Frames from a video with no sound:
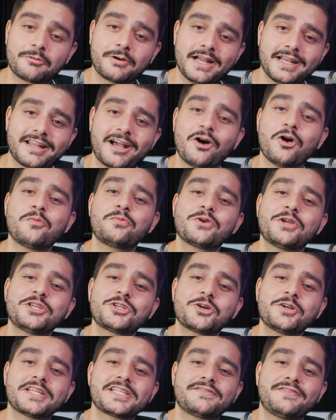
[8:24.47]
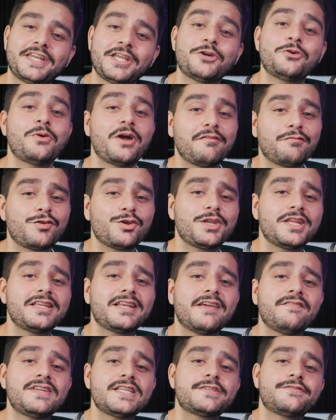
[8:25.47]
Alright, I hope you enjoyed this video. If you
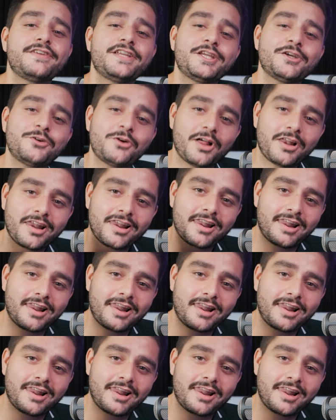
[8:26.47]
did, give this video a